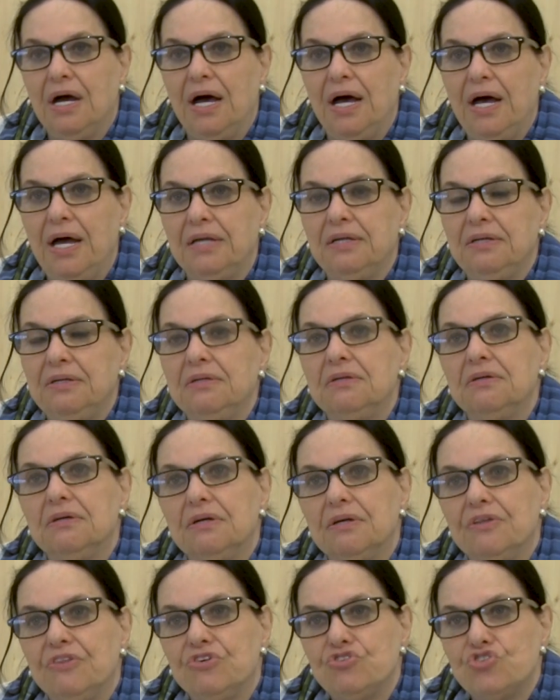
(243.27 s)
and
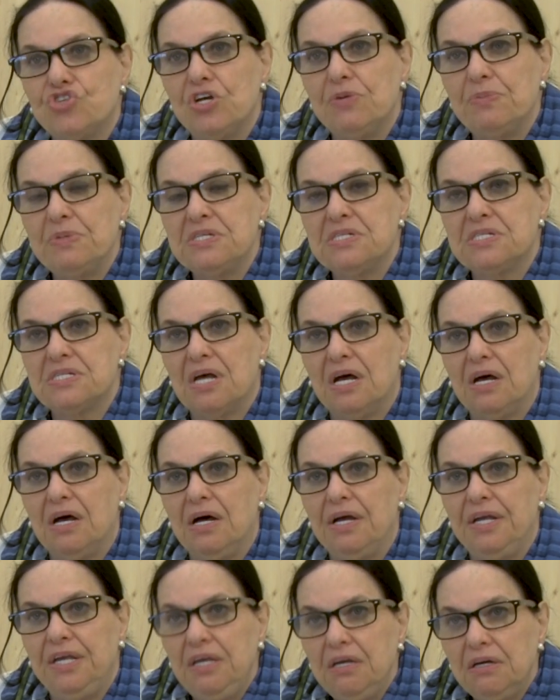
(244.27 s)
the Germans
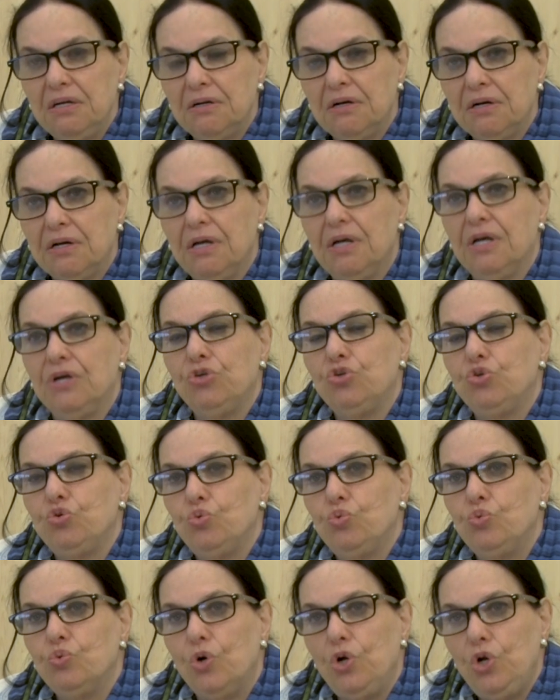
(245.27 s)
are here
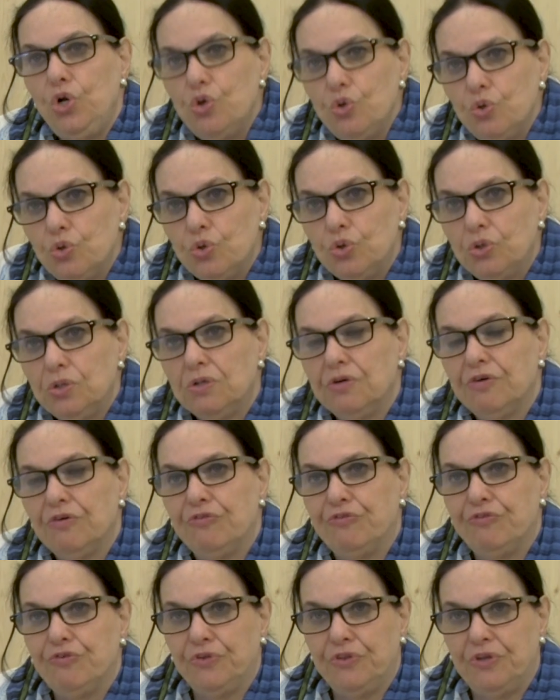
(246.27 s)
to look
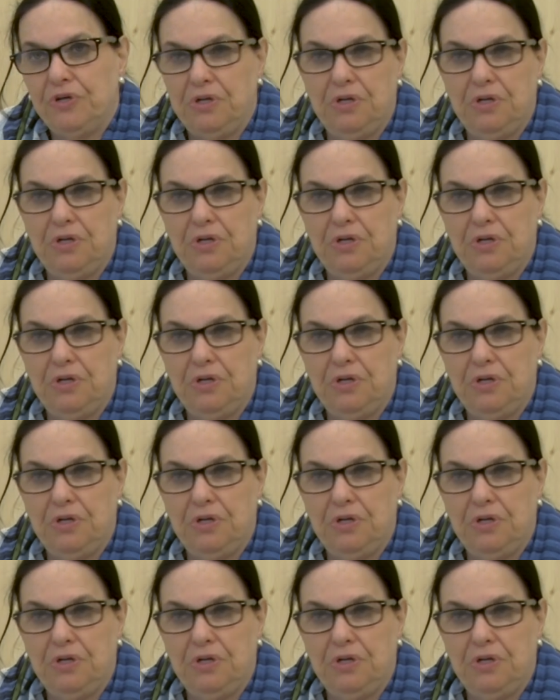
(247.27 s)
for